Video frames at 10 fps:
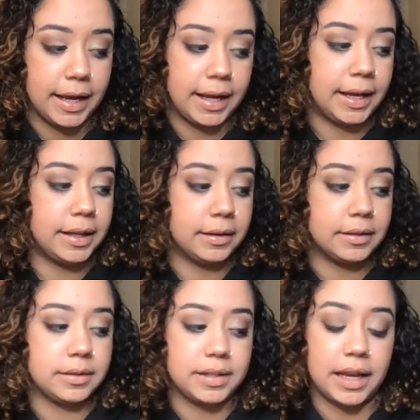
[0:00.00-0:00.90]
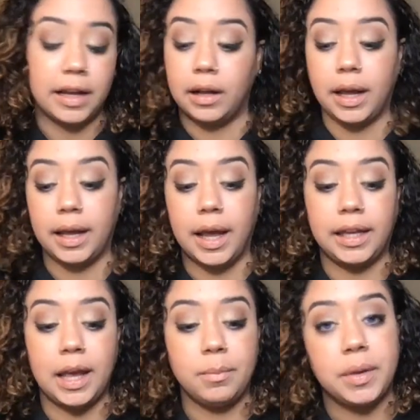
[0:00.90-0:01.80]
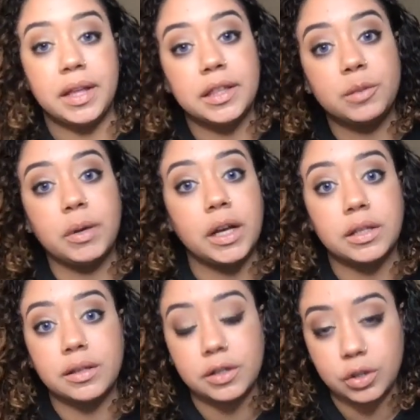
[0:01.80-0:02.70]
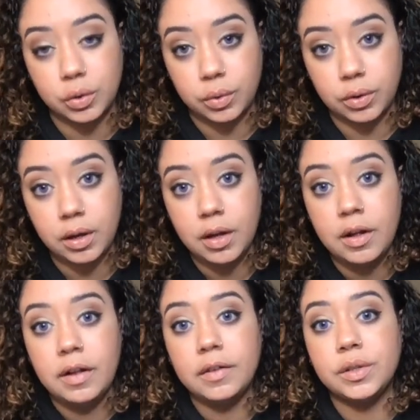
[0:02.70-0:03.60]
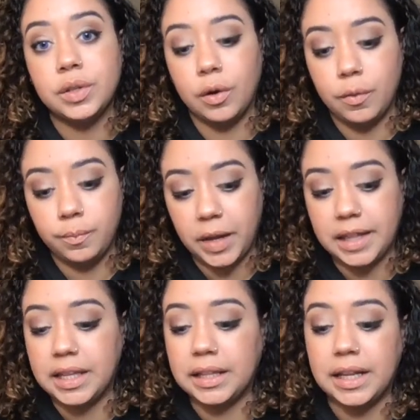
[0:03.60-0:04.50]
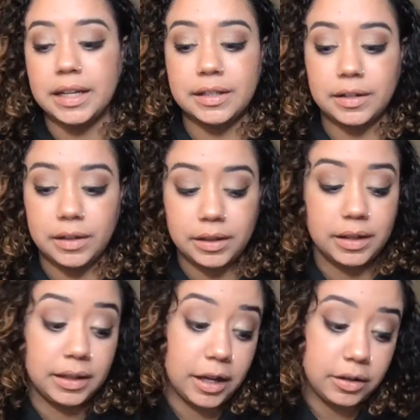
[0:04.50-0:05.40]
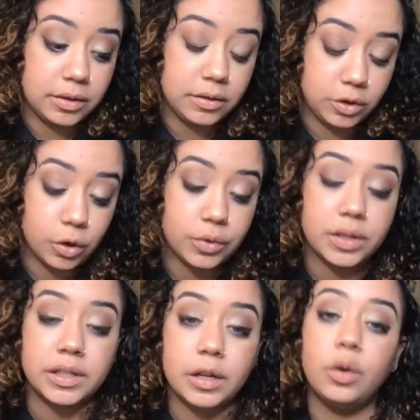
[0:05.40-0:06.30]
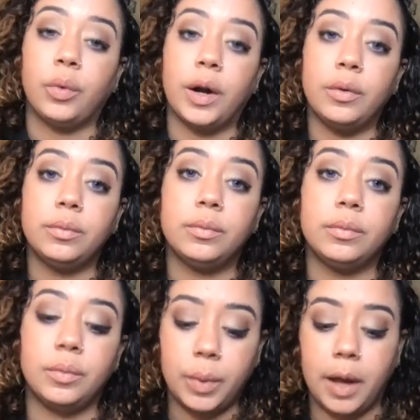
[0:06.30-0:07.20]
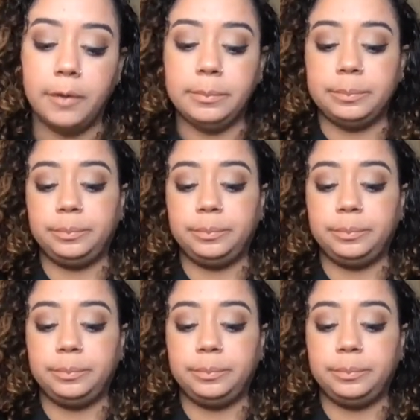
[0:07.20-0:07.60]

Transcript: And saying, I can't be in this because of this truth. So I think that it's a good thing that you chose the single route, okay?